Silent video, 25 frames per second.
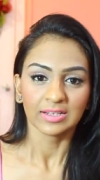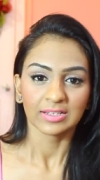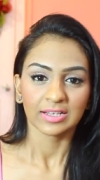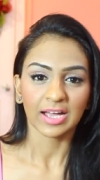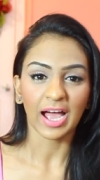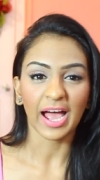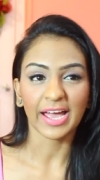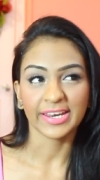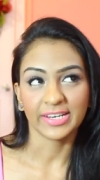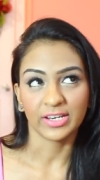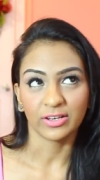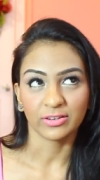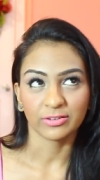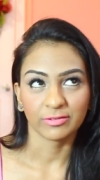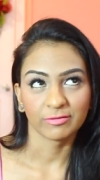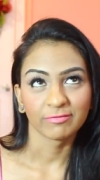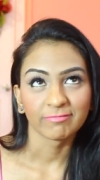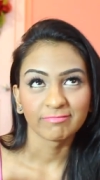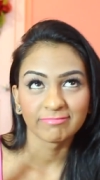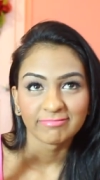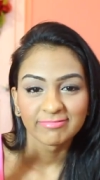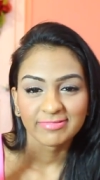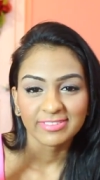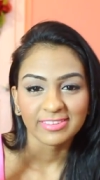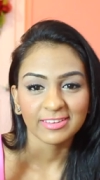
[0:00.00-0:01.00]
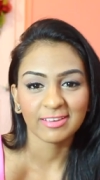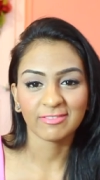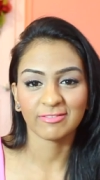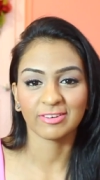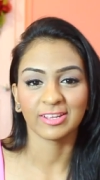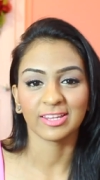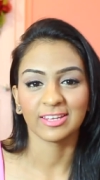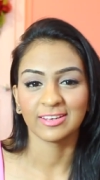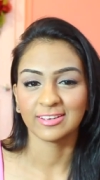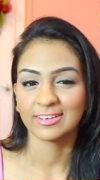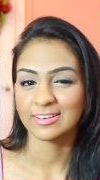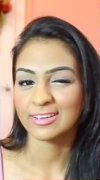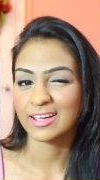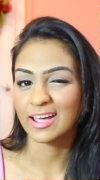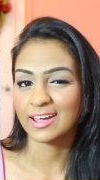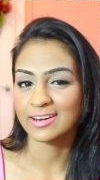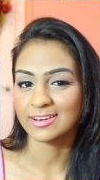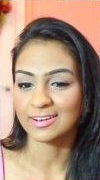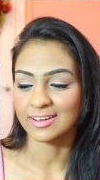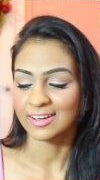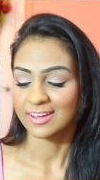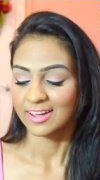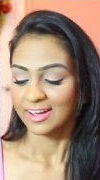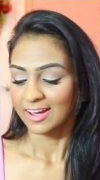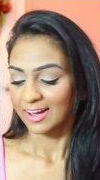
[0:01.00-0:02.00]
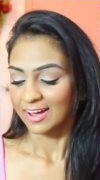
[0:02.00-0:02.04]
Kind of. Not really. Kind of.